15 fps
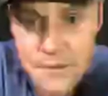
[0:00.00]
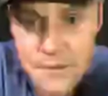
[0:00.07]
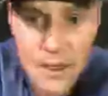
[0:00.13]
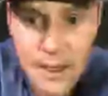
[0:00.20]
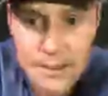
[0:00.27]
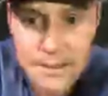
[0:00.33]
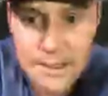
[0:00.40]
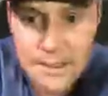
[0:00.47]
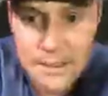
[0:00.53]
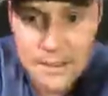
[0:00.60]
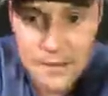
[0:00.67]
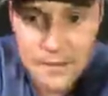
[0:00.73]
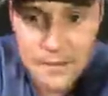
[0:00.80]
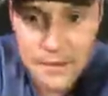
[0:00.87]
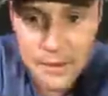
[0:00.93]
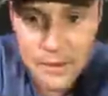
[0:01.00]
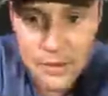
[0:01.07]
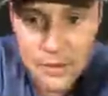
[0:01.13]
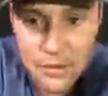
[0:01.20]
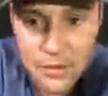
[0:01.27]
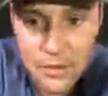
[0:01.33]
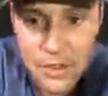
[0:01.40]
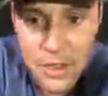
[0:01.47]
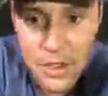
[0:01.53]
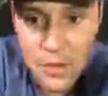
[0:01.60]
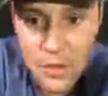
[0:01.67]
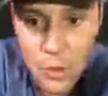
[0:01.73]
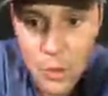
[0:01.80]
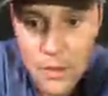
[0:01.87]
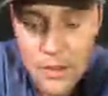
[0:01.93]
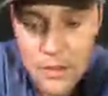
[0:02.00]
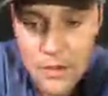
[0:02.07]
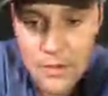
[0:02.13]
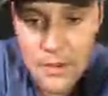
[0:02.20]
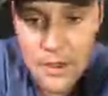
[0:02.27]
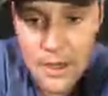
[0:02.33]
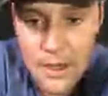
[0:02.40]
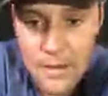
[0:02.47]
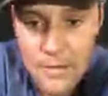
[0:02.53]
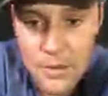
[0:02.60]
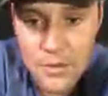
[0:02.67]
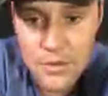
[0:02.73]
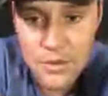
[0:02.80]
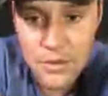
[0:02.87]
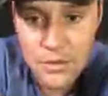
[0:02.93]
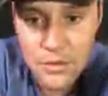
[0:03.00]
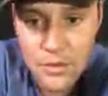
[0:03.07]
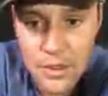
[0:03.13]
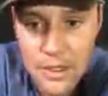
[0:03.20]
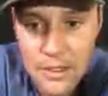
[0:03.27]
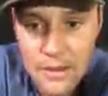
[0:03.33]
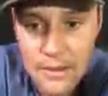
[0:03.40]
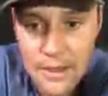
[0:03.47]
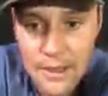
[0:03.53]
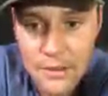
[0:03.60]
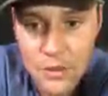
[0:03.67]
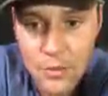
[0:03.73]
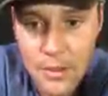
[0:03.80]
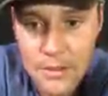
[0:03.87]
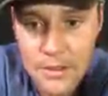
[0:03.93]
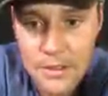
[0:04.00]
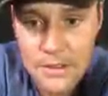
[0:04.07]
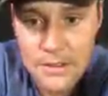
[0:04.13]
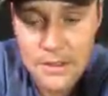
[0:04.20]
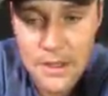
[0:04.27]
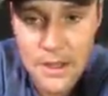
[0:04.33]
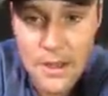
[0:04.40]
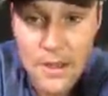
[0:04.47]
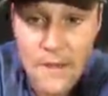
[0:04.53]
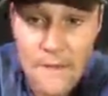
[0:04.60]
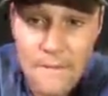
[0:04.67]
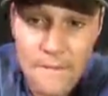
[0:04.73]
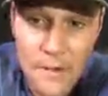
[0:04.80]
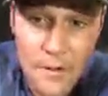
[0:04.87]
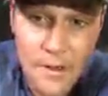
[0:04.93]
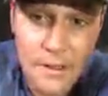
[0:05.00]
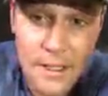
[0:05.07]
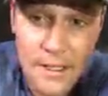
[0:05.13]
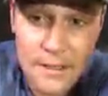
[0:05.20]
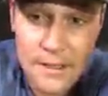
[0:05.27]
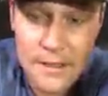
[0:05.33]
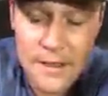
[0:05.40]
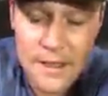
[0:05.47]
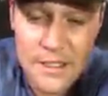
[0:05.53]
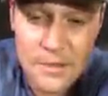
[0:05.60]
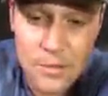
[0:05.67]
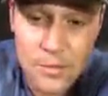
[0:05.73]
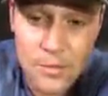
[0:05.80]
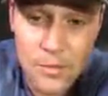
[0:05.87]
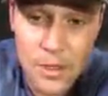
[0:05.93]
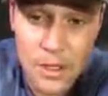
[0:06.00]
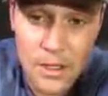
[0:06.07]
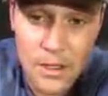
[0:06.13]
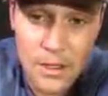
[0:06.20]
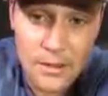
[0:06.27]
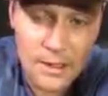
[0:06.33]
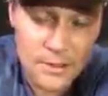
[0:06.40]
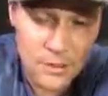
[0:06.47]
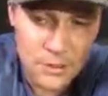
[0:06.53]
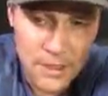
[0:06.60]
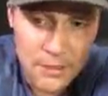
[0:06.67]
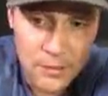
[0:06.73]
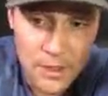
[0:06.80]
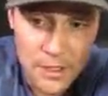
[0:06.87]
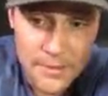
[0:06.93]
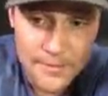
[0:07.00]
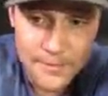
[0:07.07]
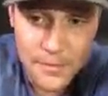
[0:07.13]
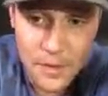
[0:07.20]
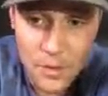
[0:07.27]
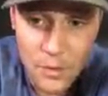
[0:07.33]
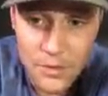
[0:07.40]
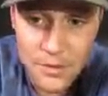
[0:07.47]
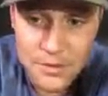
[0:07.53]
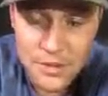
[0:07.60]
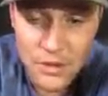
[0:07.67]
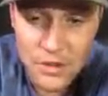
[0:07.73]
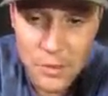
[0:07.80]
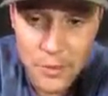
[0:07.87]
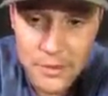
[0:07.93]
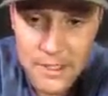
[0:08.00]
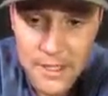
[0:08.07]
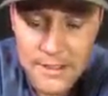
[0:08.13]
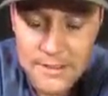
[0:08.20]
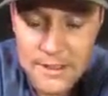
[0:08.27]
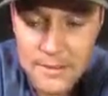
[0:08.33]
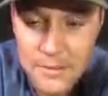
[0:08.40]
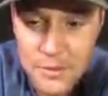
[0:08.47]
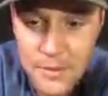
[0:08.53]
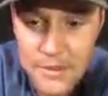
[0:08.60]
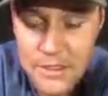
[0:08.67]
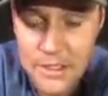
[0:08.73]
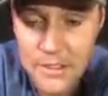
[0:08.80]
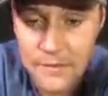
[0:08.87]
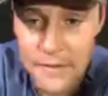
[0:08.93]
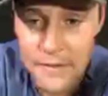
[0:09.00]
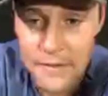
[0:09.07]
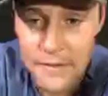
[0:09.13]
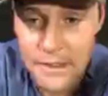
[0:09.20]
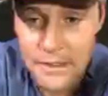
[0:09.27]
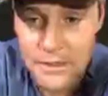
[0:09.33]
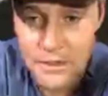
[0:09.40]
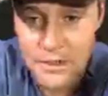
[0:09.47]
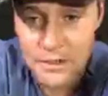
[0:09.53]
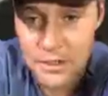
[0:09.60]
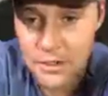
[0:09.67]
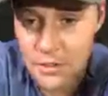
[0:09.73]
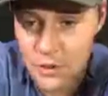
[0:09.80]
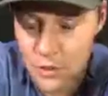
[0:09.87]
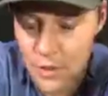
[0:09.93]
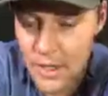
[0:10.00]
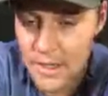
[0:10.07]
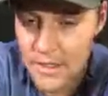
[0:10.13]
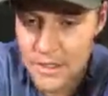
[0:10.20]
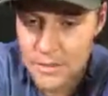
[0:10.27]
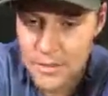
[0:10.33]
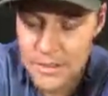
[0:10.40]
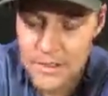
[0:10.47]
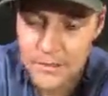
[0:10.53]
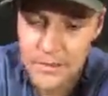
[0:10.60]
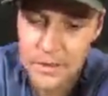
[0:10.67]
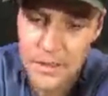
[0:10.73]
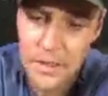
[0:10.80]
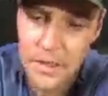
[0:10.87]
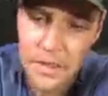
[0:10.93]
I tend to feel weaker than I am used to. Anything I can do about this? Very likely that is electrolyte related with your sodium and potassium, especially if it just training specifically.